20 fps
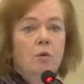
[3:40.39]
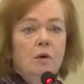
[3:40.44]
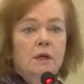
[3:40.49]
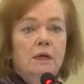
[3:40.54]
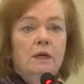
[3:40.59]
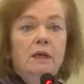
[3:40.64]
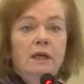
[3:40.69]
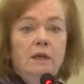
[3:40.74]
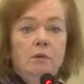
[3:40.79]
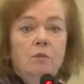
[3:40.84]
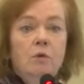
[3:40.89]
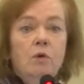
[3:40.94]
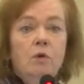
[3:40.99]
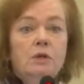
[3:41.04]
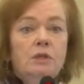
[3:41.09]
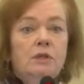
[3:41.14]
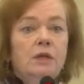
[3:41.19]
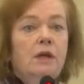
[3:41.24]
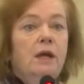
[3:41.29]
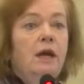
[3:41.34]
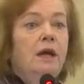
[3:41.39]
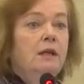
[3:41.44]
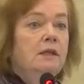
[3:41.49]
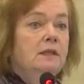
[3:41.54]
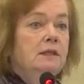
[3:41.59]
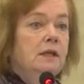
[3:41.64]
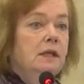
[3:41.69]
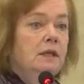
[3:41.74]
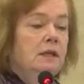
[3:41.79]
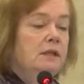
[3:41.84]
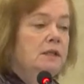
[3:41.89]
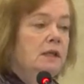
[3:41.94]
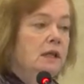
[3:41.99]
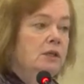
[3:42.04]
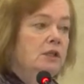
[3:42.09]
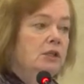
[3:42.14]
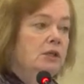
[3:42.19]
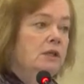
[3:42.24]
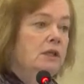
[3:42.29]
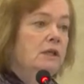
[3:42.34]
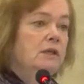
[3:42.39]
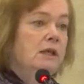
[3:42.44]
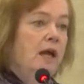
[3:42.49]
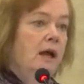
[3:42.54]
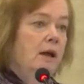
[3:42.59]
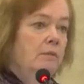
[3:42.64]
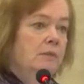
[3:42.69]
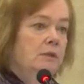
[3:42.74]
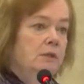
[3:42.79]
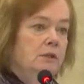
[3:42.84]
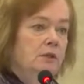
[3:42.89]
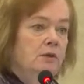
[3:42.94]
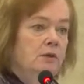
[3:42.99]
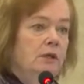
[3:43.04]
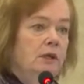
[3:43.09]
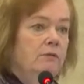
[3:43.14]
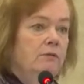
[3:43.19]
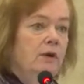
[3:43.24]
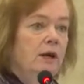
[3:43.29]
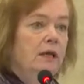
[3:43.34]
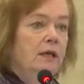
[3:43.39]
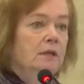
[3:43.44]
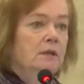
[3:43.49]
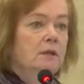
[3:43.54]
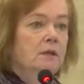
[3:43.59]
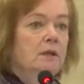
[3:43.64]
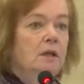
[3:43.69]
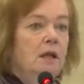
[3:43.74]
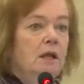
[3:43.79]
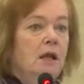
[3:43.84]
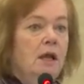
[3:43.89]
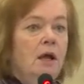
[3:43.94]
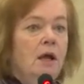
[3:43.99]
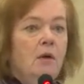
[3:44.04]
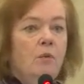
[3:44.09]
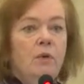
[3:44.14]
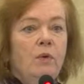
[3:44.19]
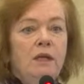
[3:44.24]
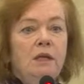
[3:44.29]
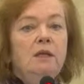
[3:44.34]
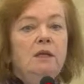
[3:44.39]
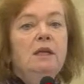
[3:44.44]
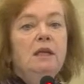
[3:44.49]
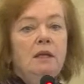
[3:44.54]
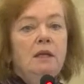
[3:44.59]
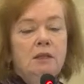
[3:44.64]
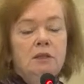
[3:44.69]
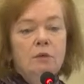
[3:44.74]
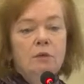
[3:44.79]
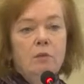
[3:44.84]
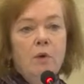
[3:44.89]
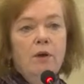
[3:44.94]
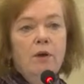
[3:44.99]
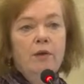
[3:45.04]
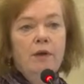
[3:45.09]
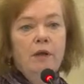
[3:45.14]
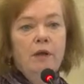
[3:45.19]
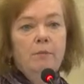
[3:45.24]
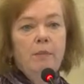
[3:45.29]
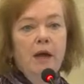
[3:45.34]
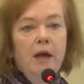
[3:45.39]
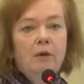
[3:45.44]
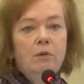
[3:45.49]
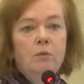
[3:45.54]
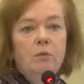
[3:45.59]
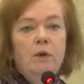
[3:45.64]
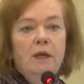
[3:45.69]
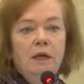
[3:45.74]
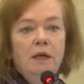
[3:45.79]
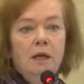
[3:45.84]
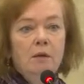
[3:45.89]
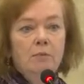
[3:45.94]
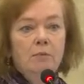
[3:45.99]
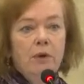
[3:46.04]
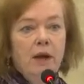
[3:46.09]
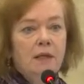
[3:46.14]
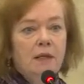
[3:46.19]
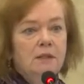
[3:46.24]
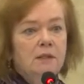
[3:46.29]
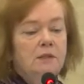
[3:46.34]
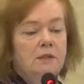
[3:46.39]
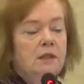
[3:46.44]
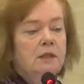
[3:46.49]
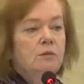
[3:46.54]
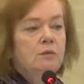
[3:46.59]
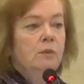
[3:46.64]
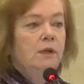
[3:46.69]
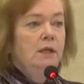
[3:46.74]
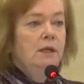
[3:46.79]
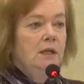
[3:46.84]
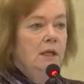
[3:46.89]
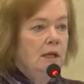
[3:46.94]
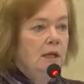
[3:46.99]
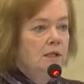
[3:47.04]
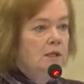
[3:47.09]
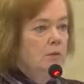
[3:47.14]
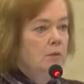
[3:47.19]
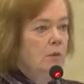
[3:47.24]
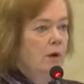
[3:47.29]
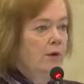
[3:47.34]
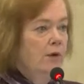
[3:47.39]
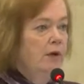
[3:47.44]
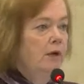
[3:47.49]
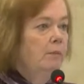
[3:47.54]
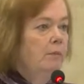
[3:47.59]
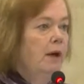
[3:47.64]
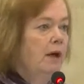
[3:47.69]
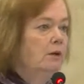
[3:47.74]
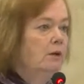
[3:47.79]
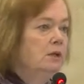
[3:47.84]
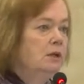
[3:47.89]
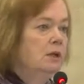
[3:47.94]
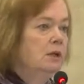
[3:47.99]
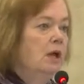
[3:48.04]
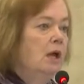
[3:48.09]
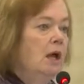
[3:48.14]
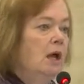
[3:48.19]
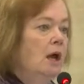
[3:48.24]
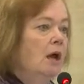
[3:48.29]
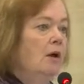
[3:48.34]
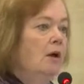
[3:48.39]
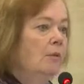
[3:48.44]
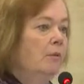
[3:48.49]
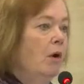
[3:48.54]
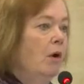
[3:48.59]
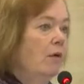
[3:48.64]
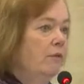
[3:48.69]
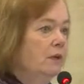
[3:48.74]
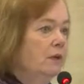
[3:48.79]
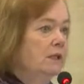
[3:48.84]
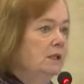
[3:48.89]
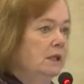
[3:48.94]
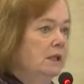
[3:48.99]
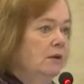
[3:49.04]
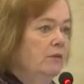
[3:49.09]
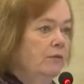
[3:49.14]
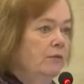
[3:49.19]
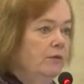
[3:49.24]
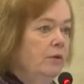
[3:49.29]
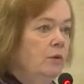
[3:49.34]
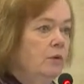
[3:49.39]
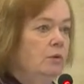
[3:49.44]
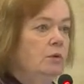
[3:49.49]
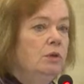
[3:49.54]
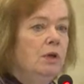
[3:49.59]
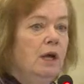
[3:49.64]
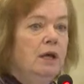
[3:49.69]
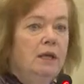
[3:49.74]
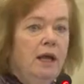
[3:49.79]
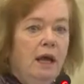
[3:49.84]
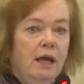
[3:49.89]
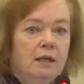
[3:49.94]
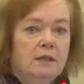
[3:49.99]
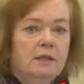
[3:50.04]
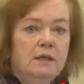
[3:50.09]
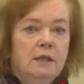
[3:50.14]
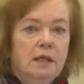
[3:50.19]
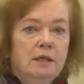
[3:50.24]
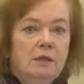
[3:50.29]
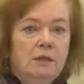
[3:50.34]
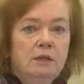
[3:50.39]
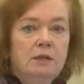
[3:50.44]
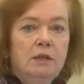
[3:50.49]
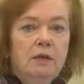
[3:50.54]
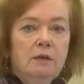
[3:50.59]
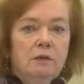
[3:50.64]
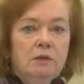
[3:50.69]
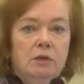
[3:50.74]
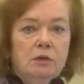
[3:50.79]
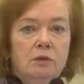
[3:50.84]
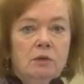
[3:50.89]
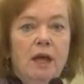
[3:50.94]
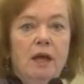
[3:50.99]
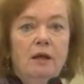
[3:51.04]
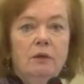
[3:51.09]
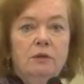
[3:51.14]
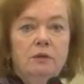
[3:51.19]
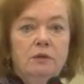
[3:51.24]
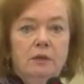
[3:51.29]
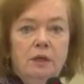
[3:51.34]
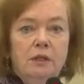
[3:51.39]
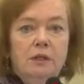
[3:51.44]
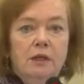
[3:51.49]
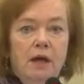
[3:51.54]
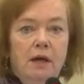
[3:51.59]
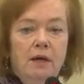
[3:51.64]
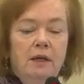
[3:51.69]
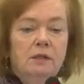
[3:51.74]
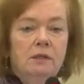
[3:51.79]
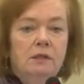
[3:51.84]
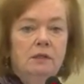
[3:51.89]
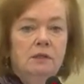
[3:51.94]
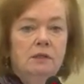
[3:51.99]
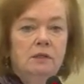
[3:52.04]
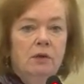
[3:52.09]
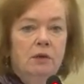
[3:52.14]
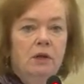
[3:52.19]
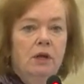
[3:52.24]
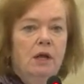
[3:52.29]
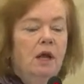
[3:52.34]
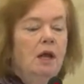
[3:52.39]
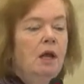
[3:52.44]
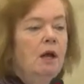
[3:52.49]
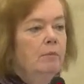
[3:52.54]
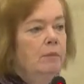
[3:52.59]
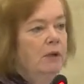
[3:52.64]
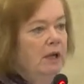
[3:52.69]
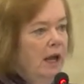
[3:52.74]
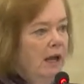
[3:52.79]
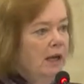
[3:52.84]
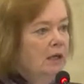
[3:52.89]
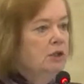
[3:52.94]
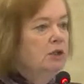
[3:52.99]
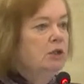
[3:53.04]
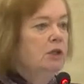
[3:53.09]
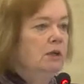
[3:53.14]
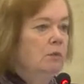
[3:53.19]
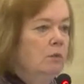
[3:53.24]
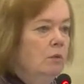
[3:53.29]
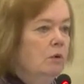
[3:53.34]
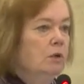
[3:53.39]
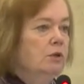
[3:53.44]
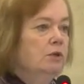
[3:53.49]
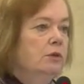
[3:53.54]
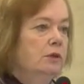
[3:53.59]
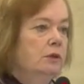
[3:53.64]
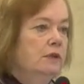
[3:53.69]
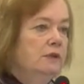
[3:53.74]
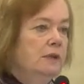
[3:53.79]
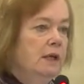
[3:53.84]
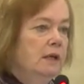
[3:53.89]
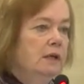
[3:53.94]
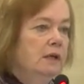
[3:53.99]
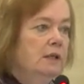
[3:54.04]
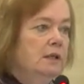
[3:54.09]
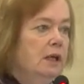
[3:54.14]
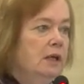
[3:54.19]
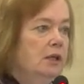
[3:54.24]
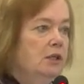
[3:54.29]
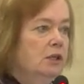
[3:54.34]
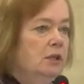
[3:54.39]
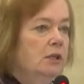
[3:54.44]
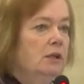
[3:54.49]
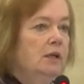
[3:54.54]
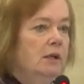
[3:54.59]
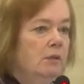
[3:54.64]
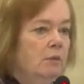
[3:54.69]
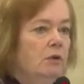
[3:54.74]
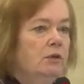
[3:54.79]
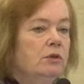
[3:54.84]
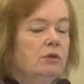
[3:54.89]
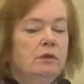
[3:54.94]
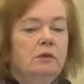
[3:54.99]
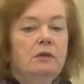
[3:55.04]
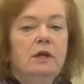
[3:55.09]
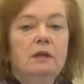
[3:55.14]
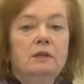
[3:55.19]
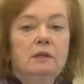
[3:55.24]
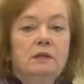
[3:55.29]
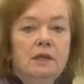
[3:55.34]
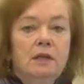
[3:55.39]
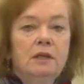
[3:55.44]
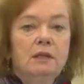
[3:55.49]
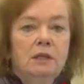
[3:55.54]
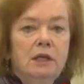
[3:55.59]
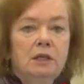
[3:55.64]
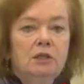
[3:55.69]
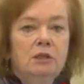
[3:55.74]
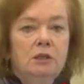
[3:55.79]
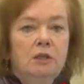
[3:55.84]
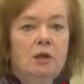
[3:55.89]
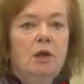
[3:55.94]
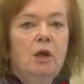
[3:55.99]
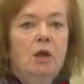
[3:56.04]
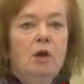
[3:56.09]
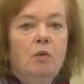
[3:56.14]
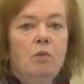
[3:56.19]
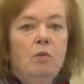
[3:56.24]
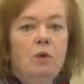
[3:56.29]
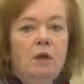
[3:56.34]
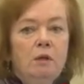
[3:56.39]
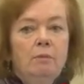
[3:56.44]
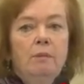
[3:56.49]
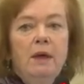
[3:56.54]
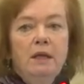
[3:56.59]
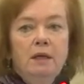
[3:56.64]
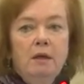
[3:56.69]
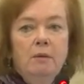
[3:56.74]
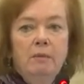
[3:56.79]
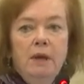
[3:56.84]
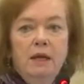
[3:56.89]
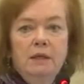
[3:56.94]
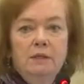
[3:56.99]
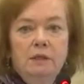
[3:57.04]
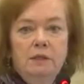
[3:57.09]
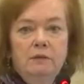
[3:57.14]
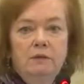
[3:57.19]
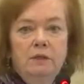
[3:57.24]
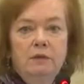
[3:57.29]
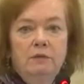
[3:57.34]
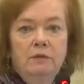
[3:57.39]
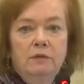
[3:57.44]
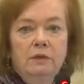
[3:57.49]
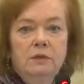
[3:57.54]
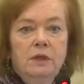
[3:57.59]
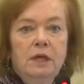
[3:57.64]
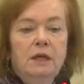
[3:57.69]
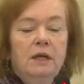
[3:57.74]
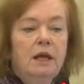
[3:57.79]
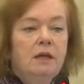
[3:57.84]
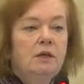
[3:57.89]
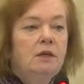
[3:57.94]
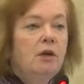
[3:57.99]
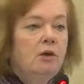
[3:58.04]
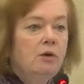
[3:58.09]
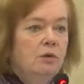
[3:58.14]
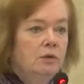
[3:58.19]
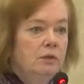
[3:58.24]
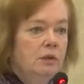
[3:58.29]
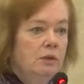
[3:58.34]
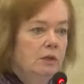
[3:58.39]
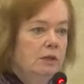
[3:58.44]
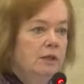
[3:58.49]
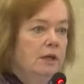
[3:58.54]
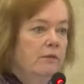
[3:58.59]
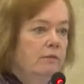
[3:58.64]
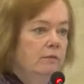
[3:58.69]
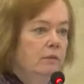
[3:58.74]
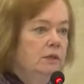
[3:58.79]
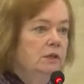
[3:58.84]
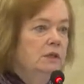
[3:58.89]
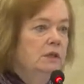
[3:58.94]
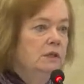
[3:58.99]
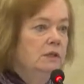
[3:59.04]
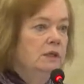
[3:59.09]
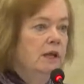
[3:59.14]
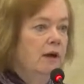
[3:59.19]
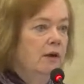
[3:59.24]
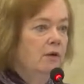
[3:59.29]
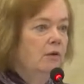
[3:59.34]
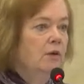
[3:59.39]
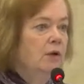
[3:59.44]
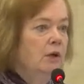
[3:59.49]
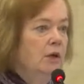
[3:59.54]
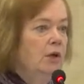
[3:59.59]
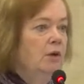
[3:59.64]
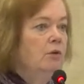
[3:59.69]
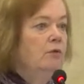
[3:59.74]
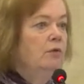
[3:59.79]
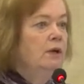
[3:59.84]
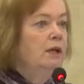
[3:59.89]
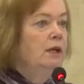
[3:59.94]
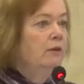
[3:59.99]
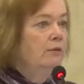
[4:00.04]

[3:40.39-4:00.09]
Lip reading: clean water and sanitation is absolutely vital. We need to worry about weaning practices. We need to worry about, obviously, food and access to healthy diets and so on. But actually, water and sanitation, clean water and sanitation will make a massive difference. And I know that the government is now really